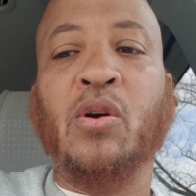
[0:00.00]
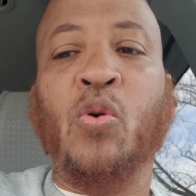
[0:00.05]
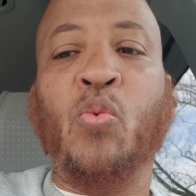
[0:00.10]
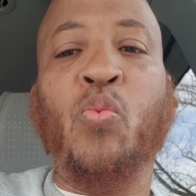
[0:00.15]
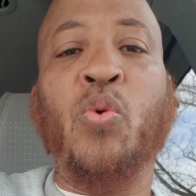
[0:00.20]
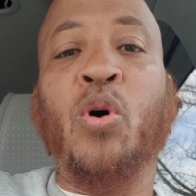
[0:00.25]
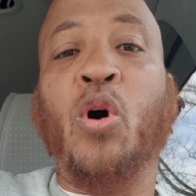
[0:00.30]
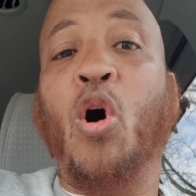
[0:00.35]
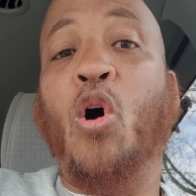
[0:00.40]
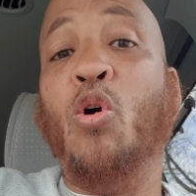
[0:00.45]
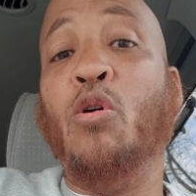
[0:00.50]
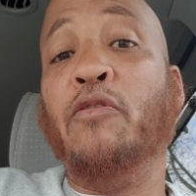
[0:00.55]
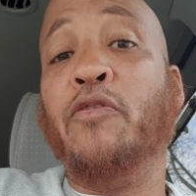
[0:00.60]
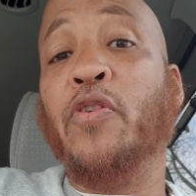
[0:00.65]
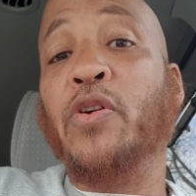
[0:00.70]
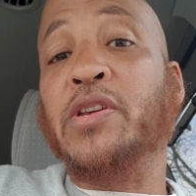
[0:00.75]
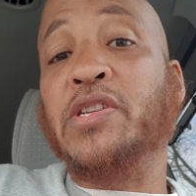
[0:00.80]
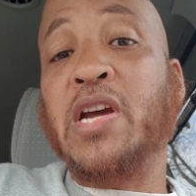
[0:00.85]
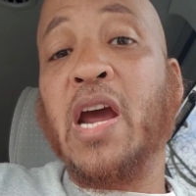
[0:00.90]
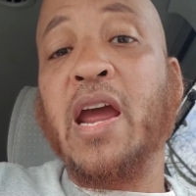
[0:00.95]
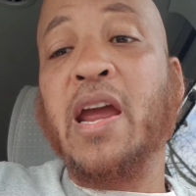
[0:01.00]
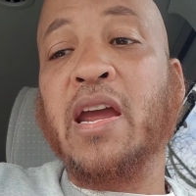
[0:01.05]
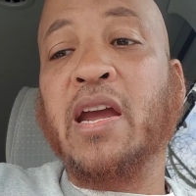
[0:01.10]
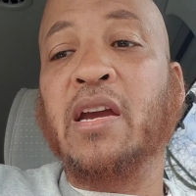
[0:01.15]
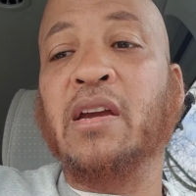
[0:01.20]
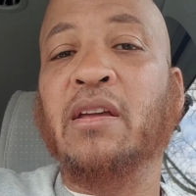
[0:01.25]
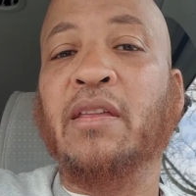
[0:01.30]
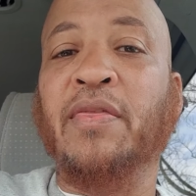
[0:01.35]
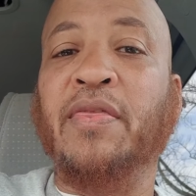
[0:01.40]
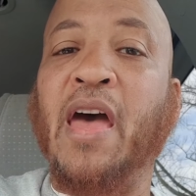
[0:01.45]
will
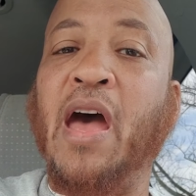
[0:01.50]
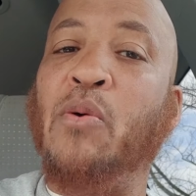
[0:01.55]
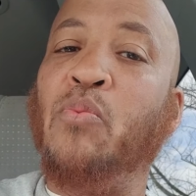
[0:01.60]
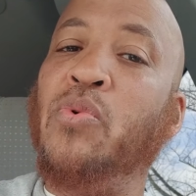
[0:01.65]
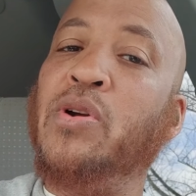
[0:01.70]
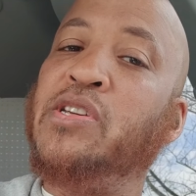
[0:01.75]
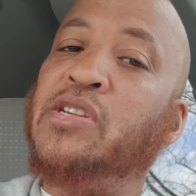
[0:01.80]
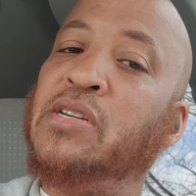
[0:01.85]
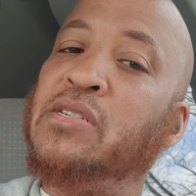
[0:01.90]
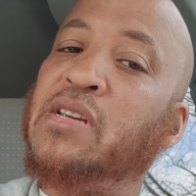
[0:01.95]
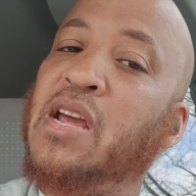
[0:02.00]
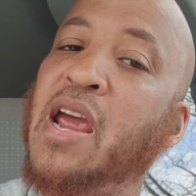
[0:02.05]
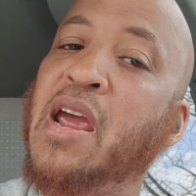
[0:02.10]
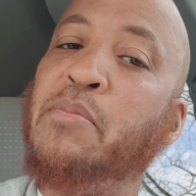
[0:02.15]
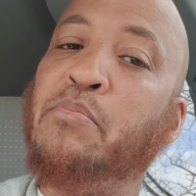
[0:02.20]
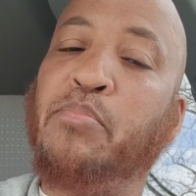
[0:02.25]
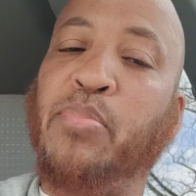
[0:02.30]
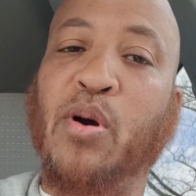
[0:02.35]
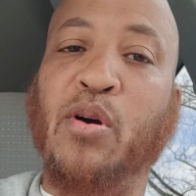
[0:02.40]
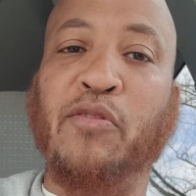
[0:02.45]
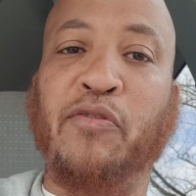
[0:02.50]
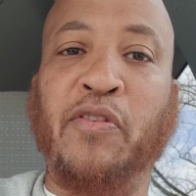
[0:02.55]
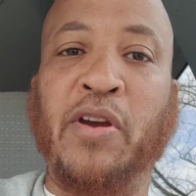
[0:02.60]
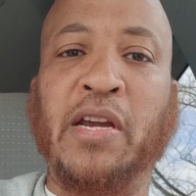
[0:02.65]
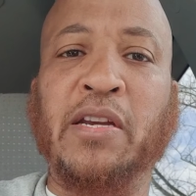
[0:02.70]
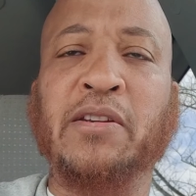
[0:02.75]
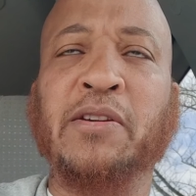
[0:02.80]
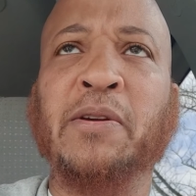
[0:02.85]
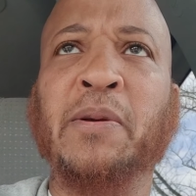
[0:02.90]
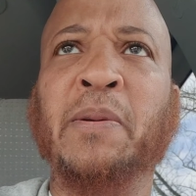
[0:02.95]
overtake that which is imperfect.